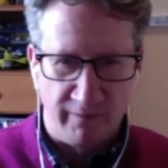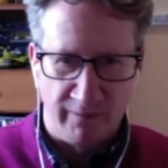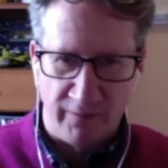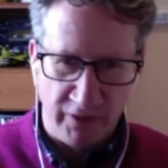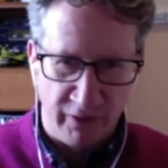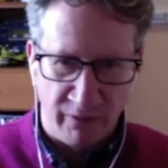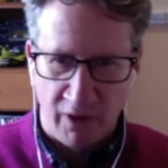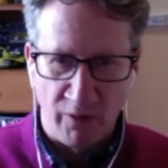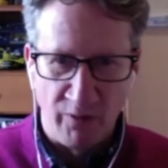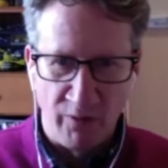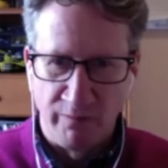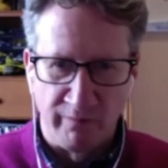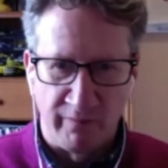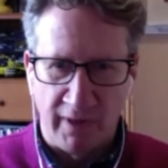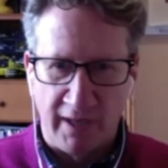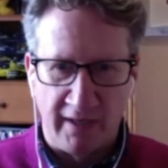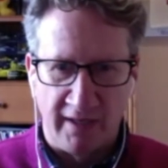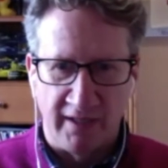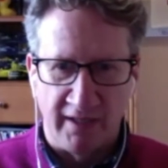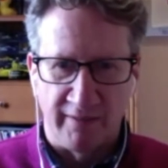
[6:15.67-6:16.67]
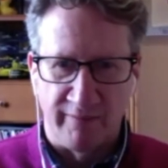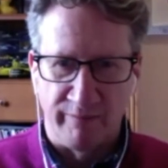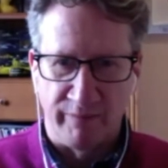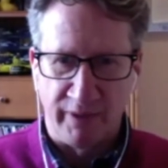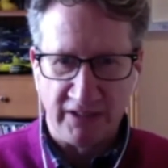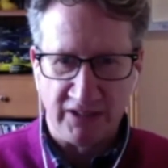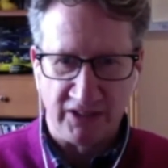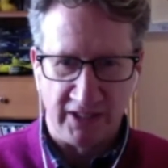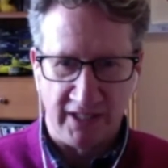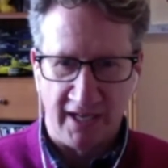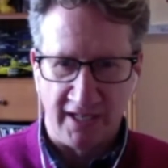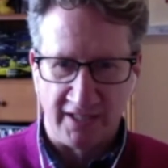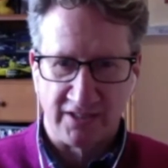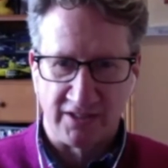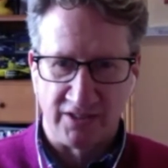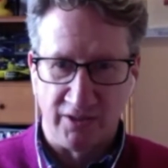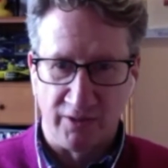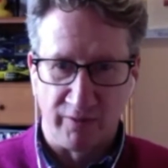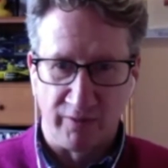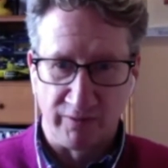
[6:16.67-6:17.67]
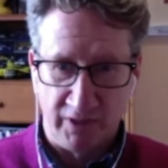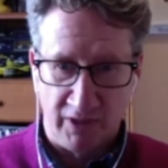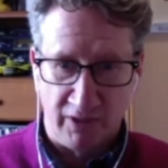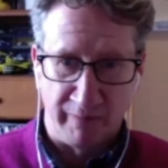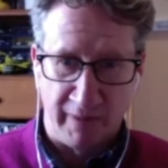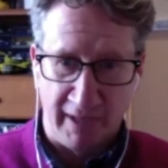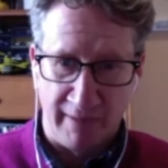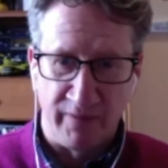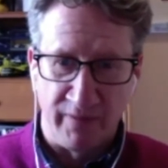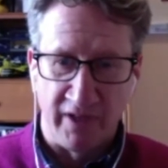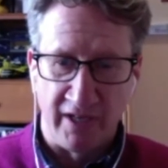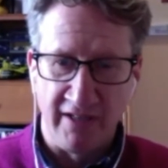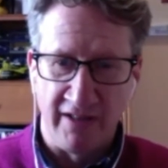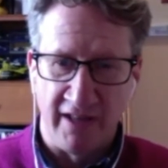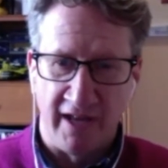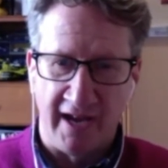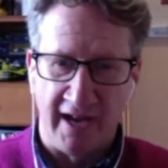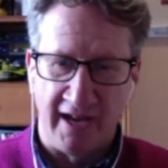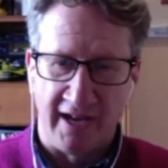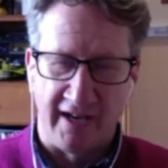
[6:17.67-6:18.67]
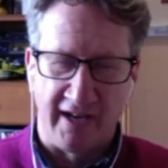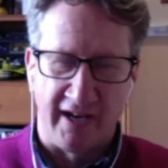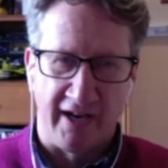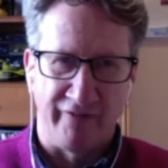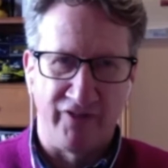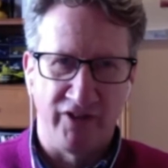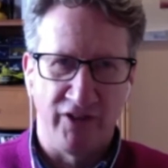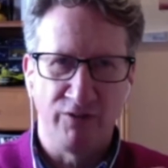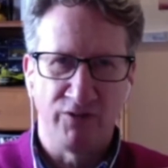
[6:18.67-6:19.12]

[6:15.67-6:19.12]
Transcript: your own BCS, your MD there. Have you